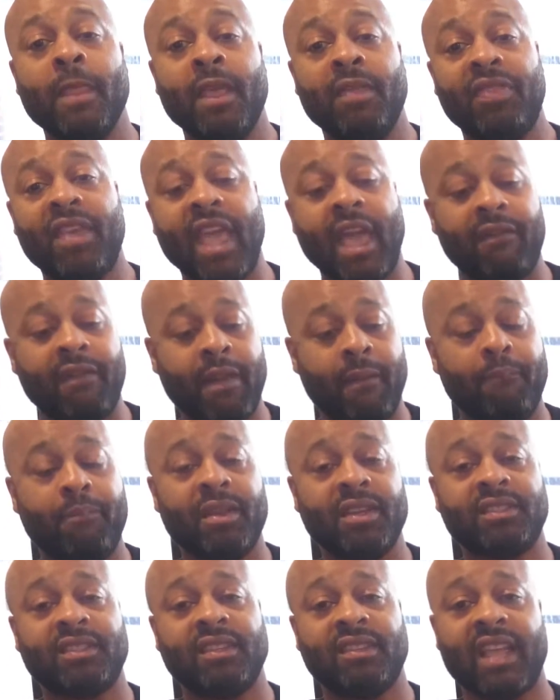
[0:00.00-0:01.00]
They have
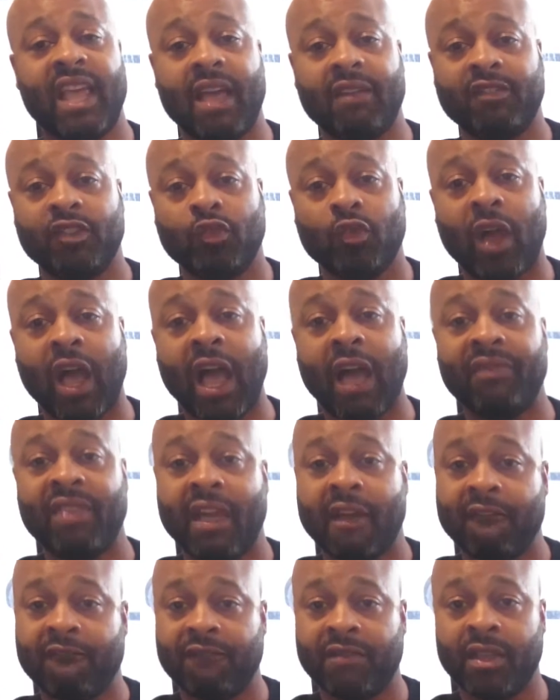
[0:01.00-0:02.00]
ambition, they have drive, they
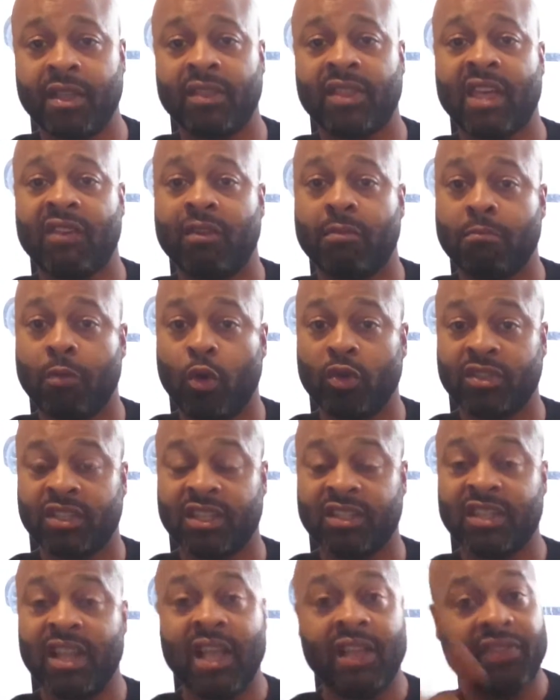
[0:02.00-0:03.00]
have feelings, they have
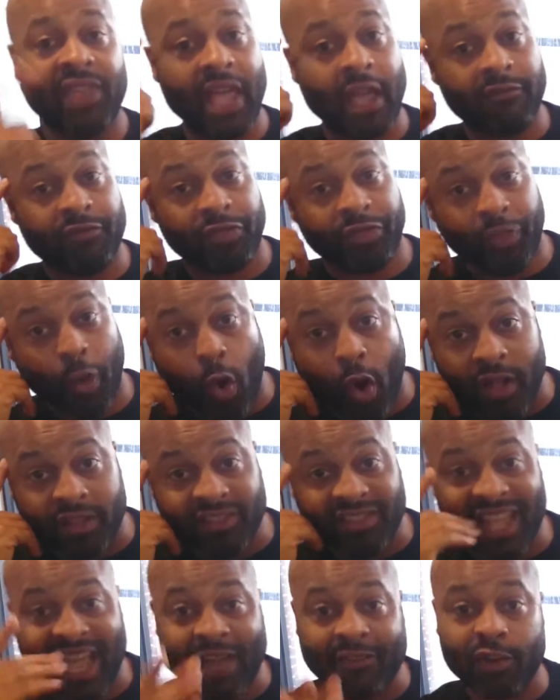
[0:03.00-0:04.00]
emotions, they have thoughts,
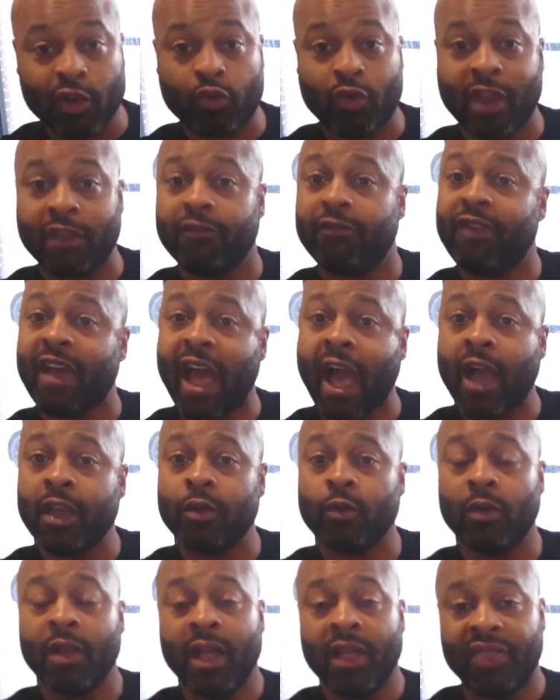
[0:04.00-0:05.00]
they have a great value,
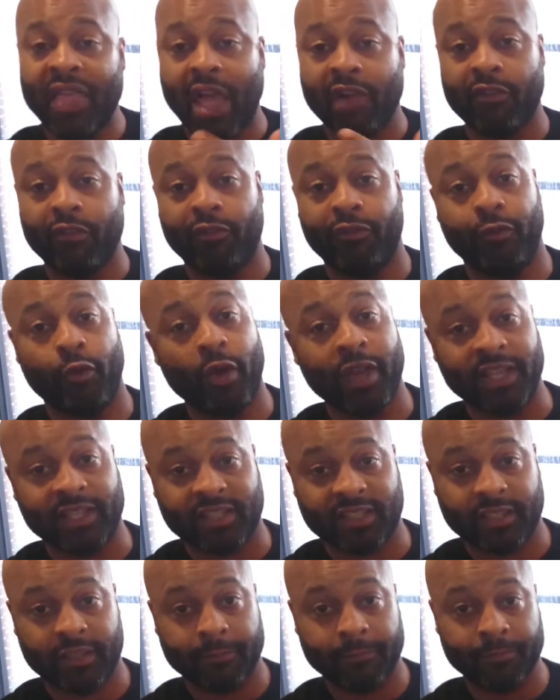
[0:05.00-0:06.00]
they have a
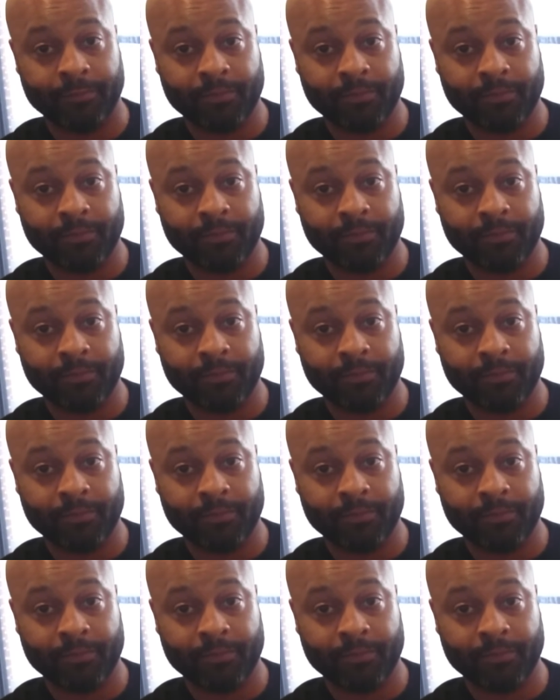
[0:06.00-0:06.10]
voice.